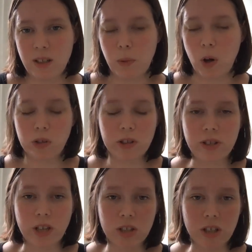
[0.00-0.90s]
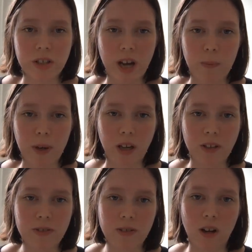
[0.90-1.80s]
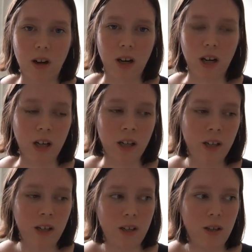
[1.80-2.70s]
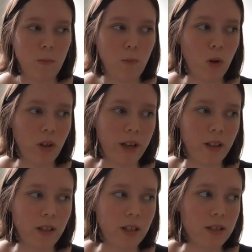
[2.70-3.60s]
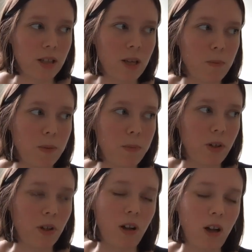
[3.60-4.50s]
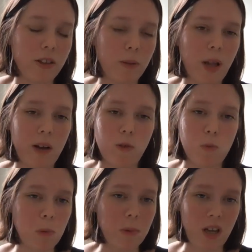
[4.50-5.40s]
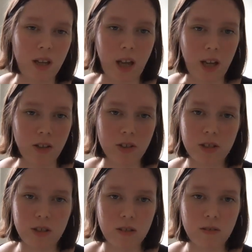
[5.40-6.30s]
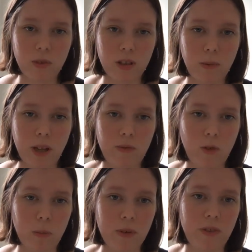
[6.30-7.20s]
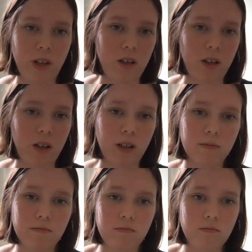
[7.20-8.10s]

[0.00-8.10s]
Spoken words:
polarization topics are more likely to keep people on the platform or be engaged with the platform if they're,